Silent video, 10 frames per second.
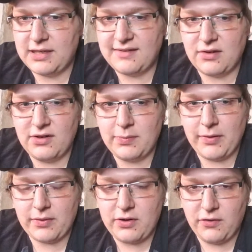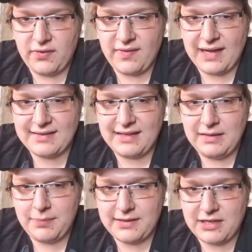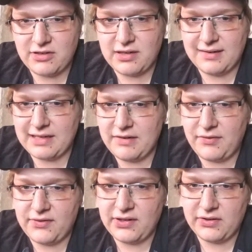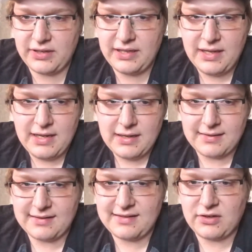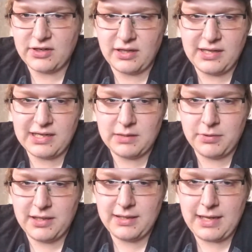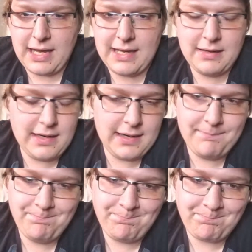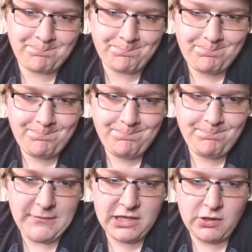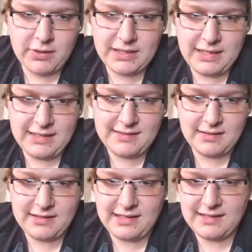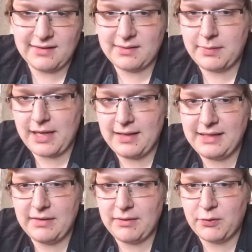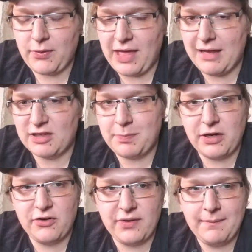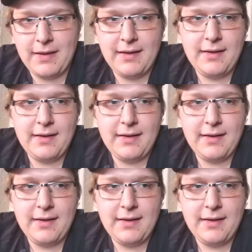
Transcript: concerns about COVID vaccine potentially causing infertility because it's circulating the blood, and going into the details of that. That was with Alex Pearson.